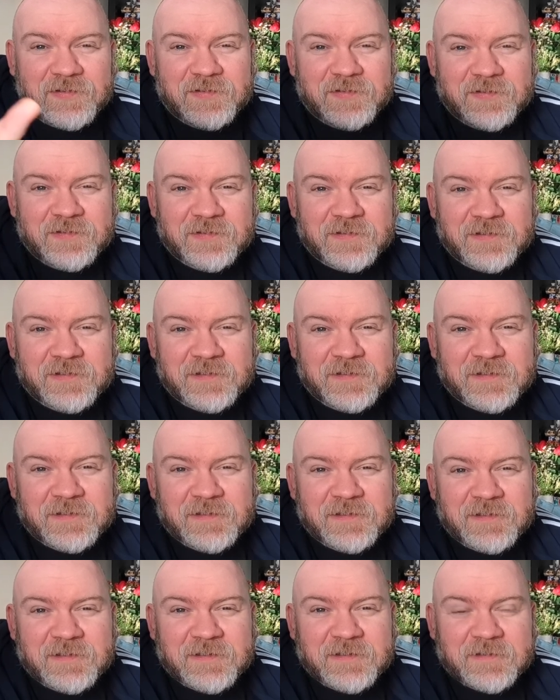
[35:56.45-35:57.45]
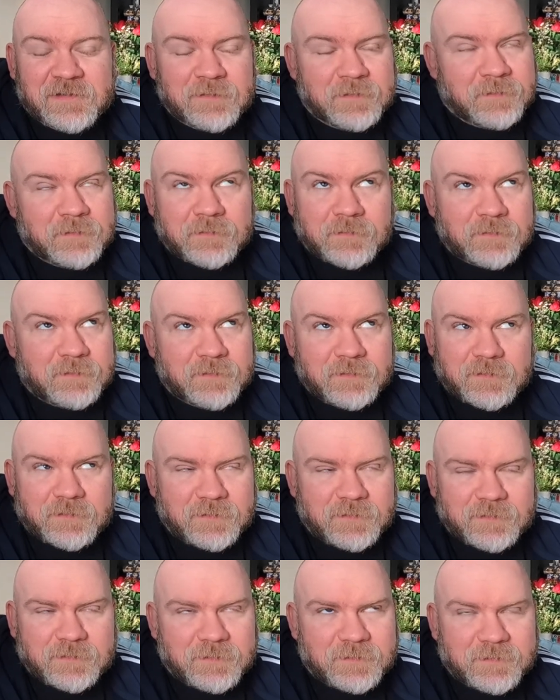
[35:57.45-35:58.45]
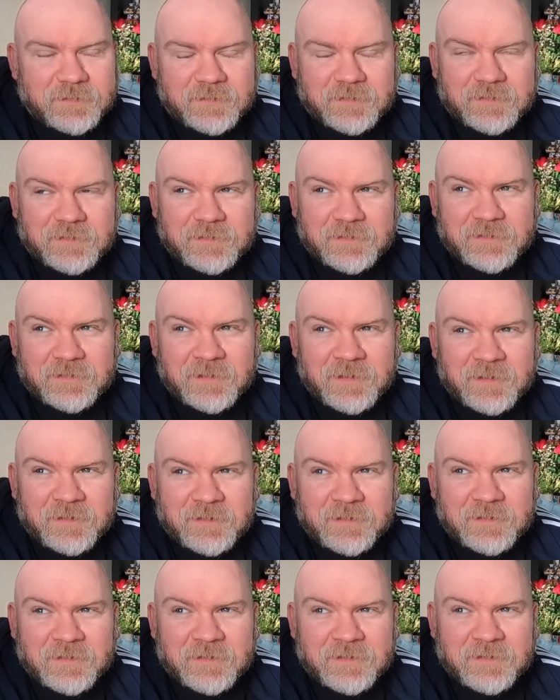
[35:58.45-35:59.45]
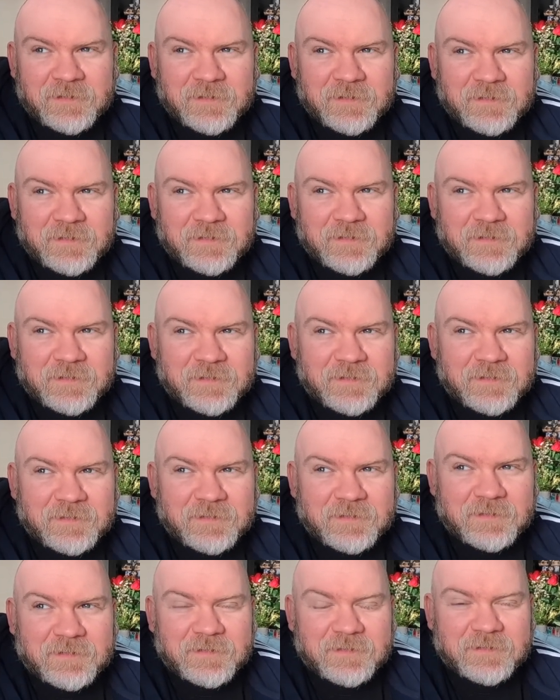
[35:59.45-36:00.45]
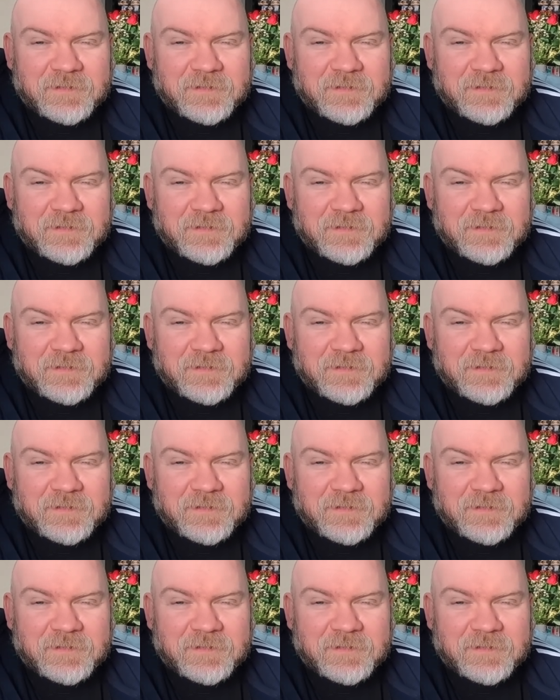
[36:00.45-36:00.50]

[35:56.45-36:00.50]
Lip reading: (silent)